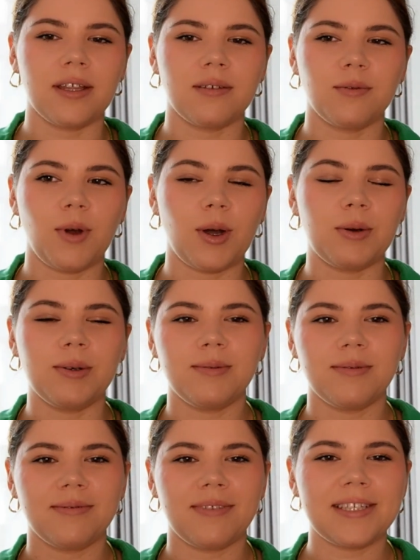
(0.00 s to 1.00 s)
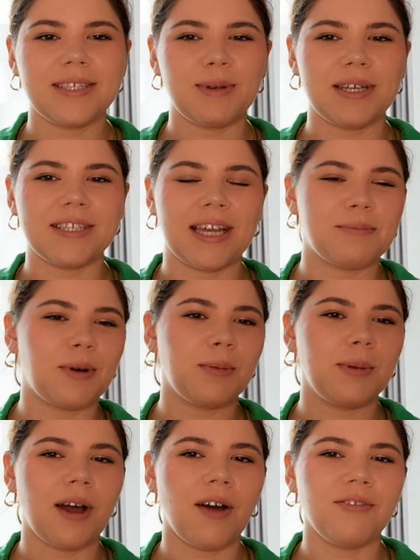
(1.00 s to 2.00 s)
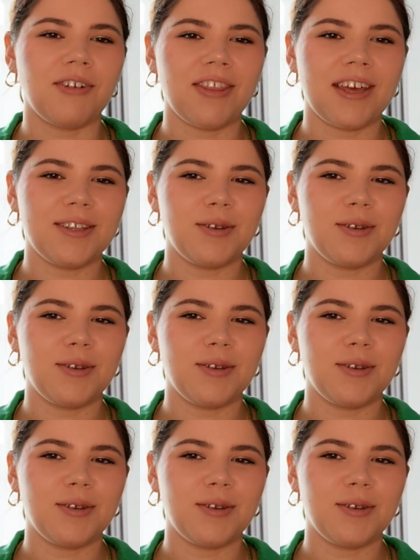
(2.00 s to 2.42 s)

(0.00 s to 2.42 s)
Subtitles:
Wow. That's amazing. And probably after that,